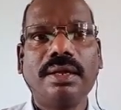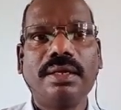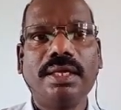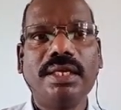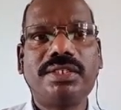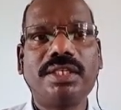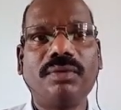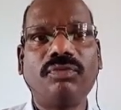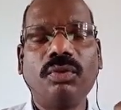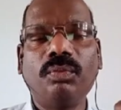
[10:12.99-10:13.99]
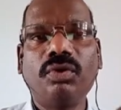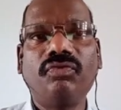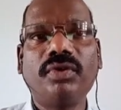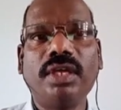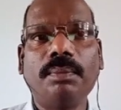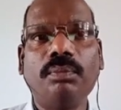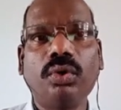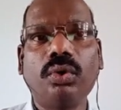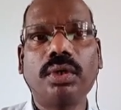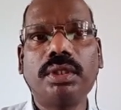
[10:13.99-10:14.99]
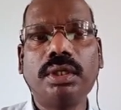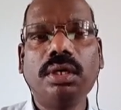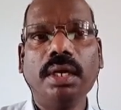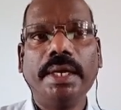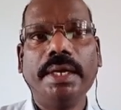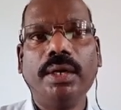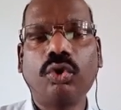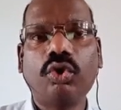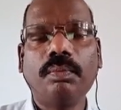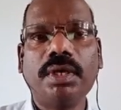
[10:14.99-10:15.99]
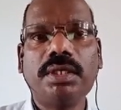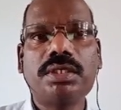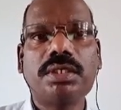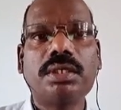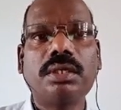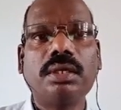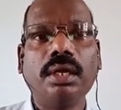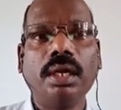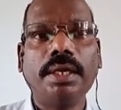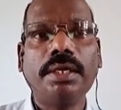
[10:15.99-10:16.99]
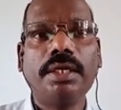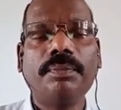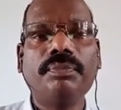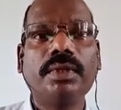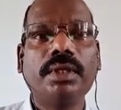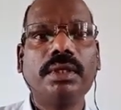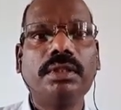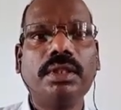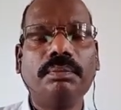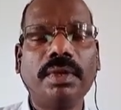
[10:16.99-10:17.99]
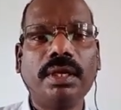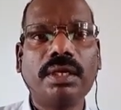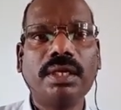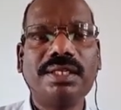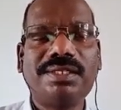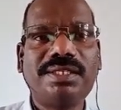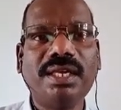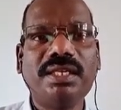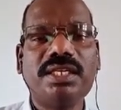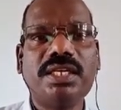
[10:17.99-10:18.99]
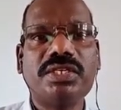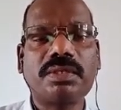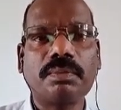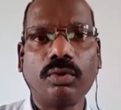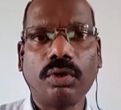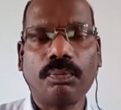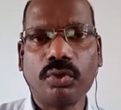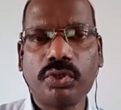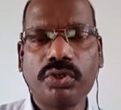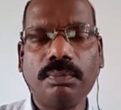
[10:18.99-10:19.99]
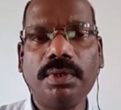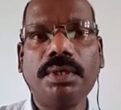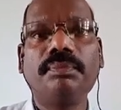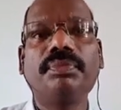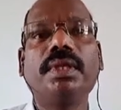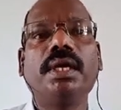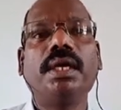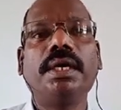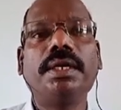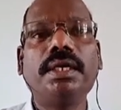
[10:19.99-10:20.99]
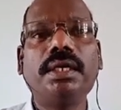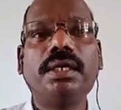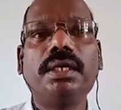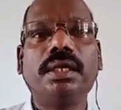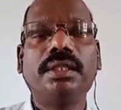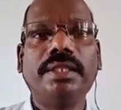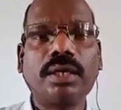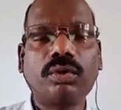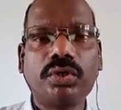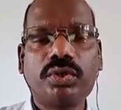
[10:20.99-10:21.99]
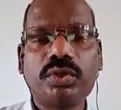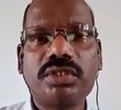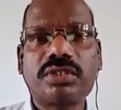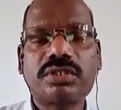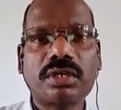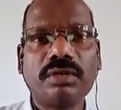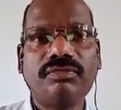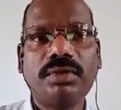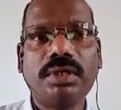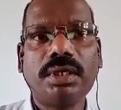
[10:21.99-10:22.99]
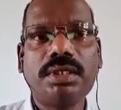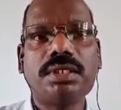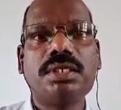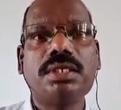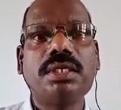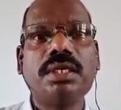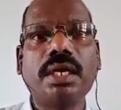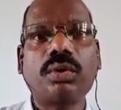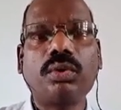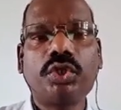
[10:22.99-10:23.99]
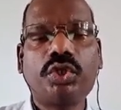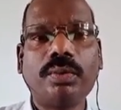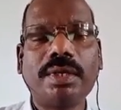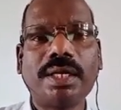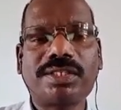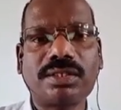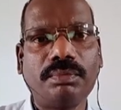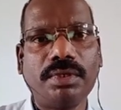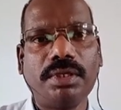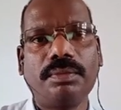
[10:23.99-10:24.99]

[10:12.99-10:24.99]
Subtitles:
is in the form of a book or a document, and the making a change is not possible, and their constitution is drafted a constituent assembly.